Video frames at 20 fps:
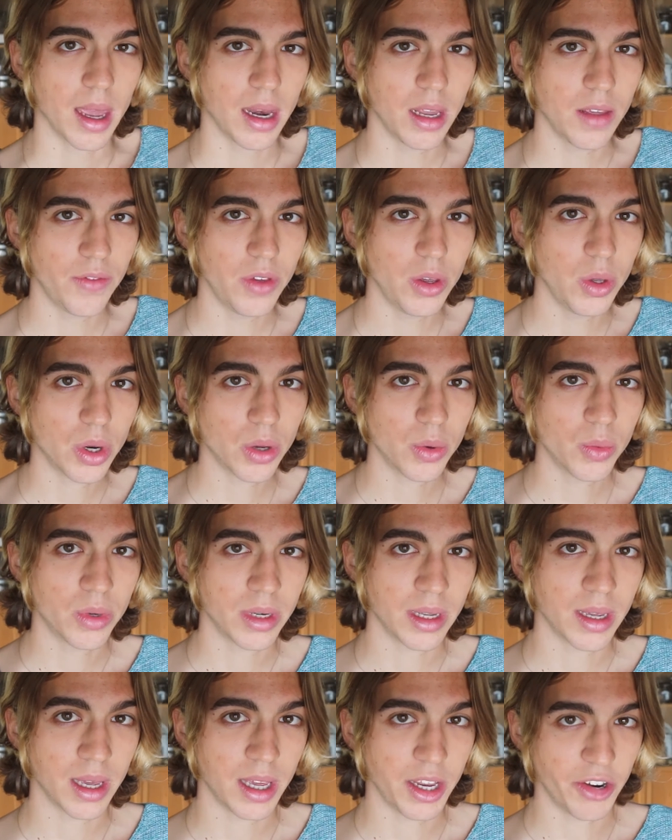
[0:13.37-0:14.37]
And if you don't
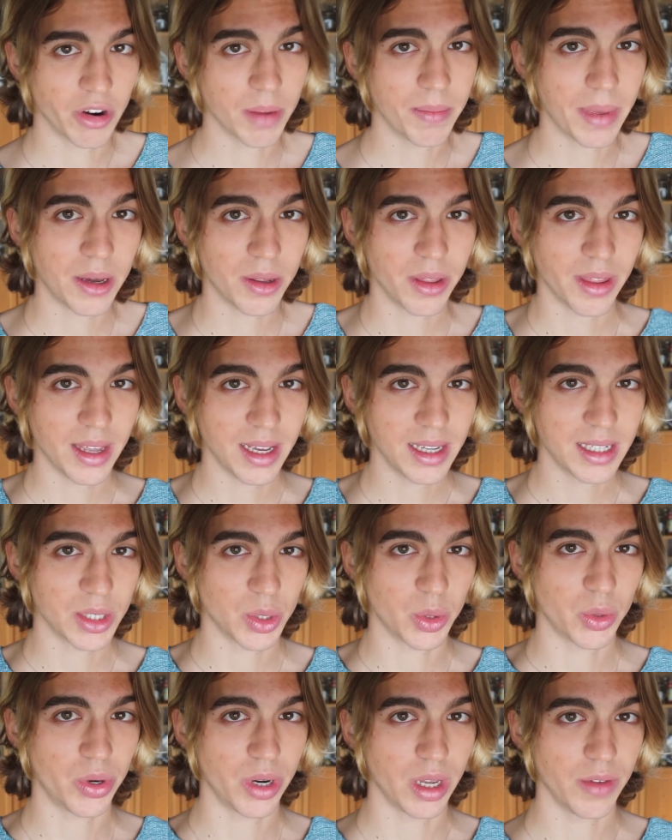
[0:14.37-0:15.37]
want to hear about this,
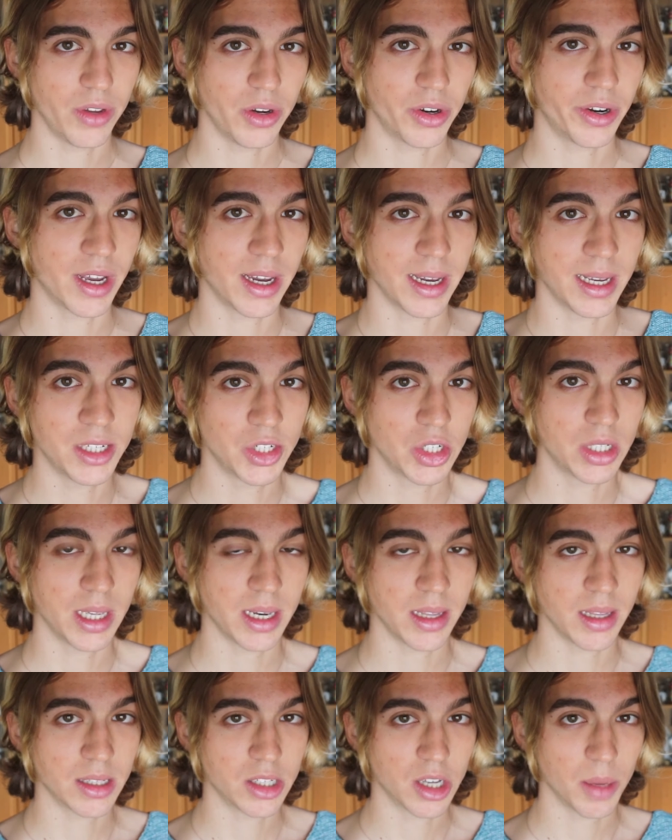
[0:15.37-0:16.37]
or if you're not interested
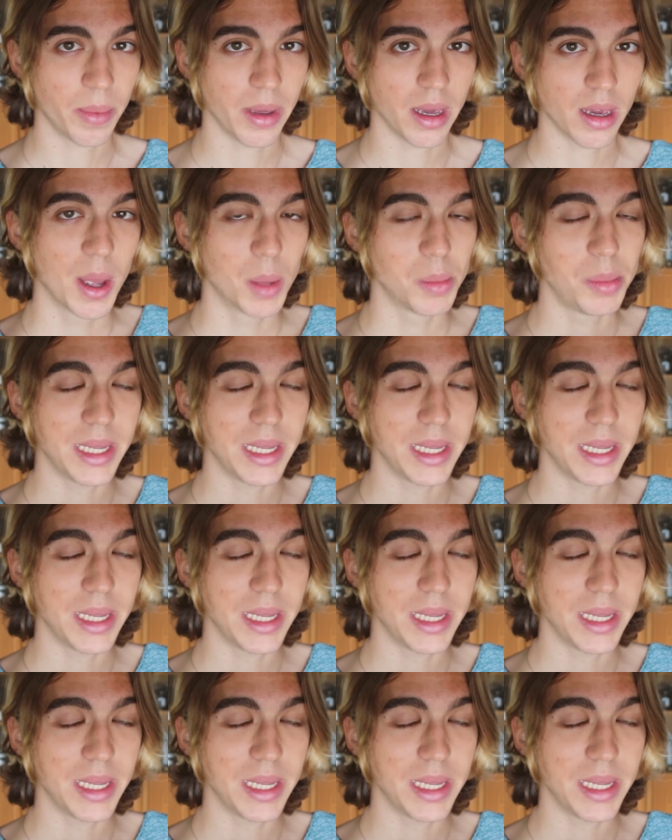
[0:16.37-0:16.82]
in the topic,